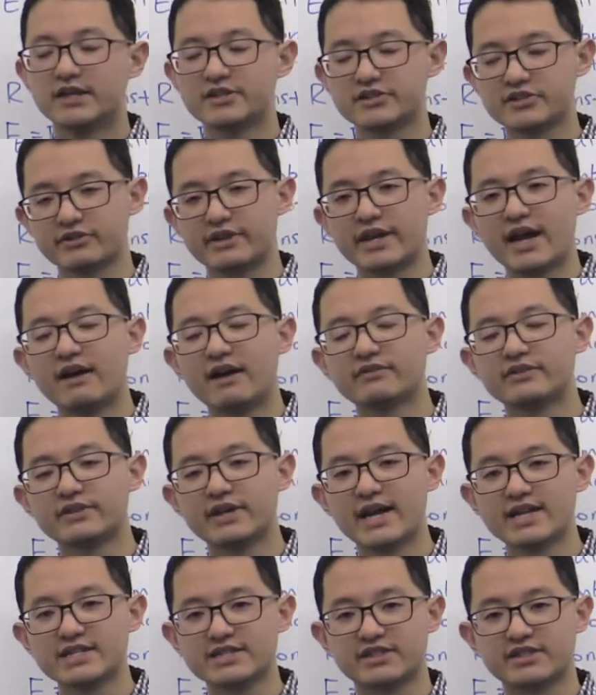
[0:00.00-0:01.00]
So you have
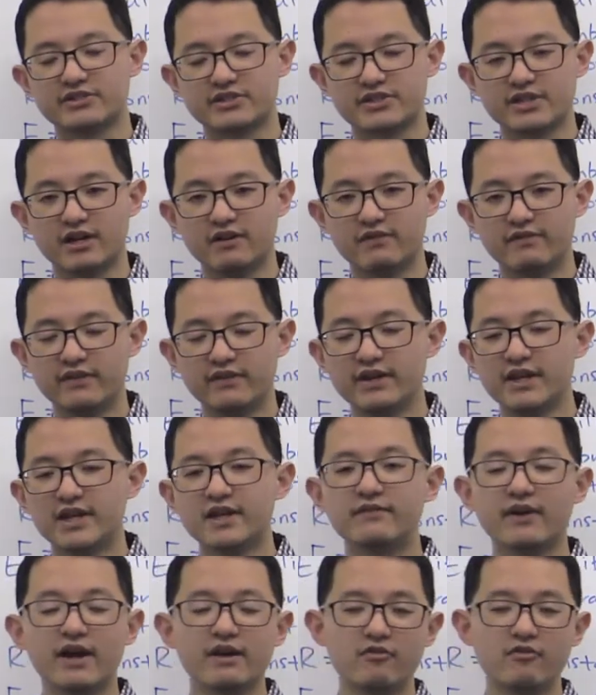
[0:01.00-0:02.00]
to ask yourself,
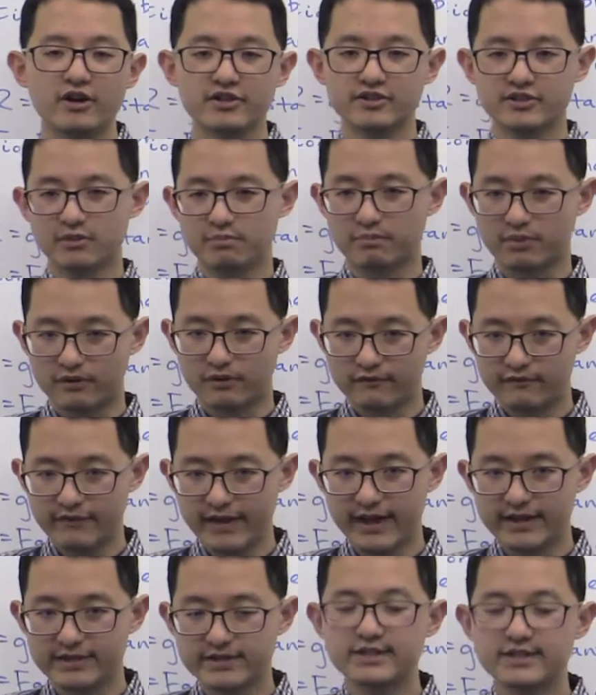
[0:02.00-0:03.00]
if I want to
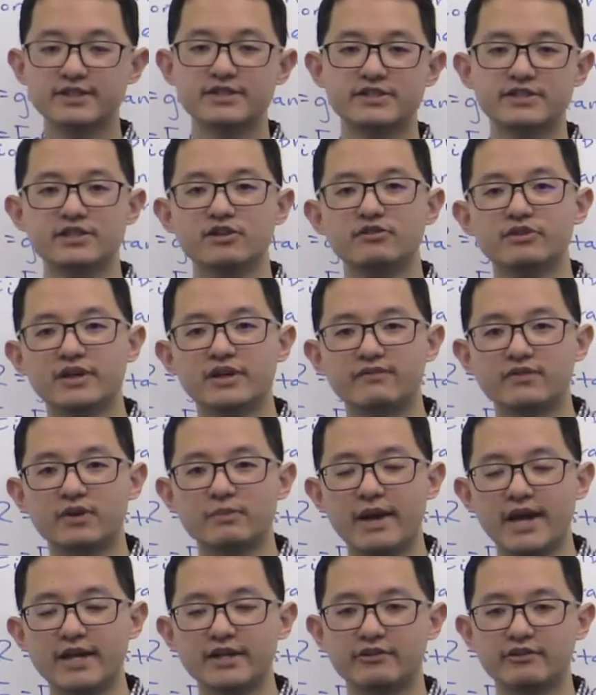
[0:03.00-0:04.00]
prevent sodium
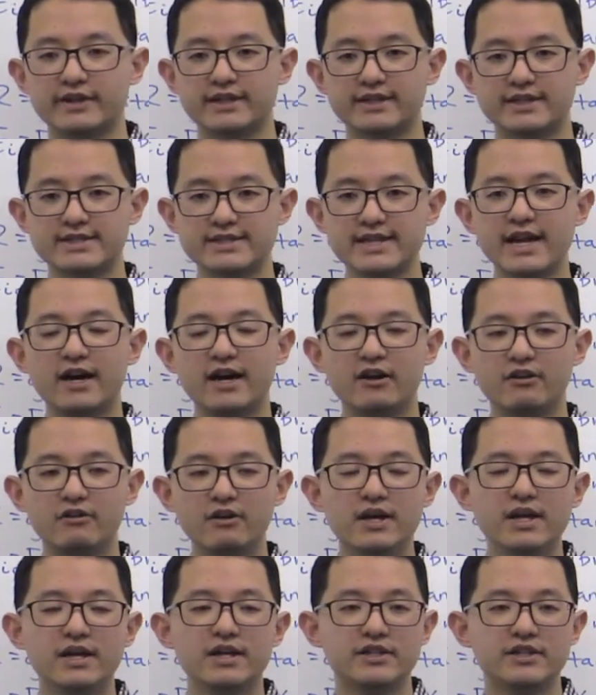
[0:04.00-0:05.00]
from entering the
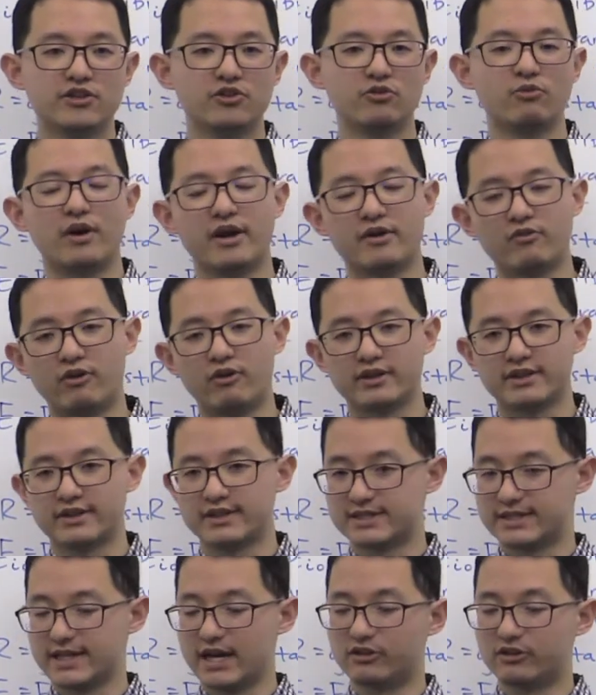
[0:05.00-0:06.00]
cell, do I want
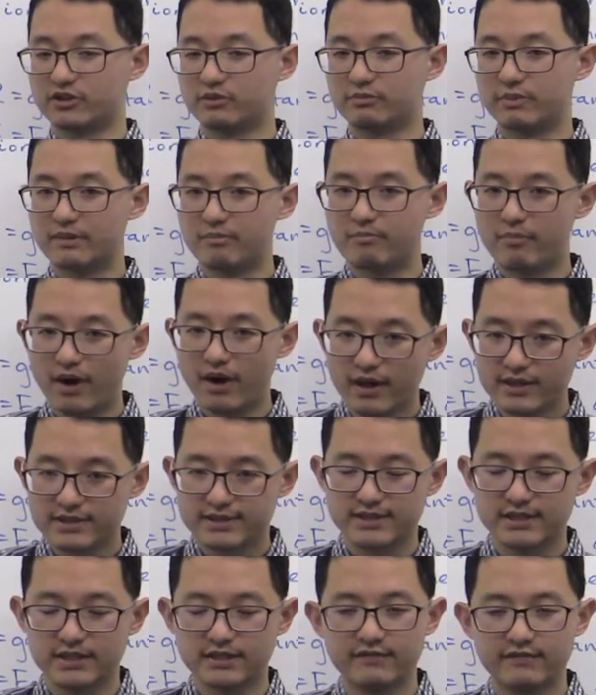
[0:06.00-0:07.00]
the cell to be
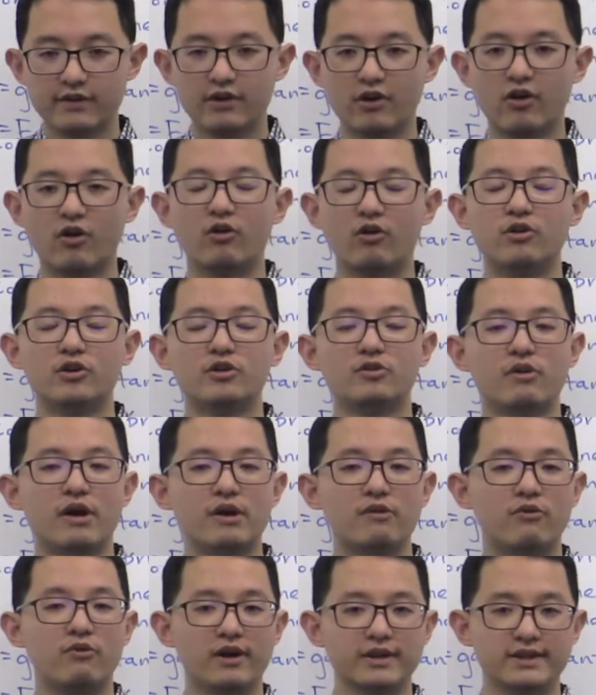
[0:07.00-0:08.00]
positive or do
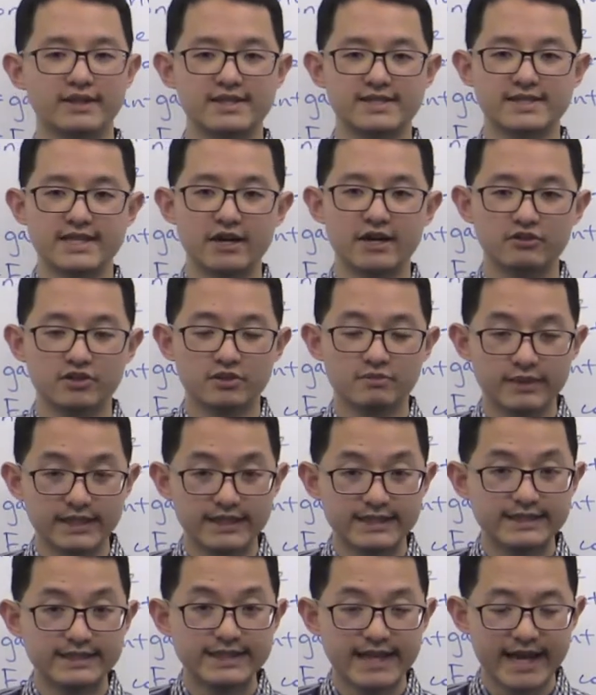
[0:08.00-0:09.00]
I want the cell to
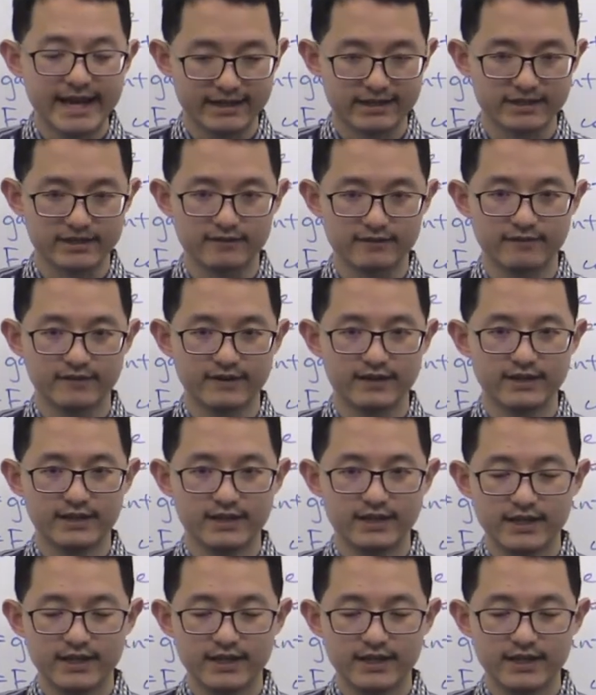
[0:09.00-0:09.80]
be negative?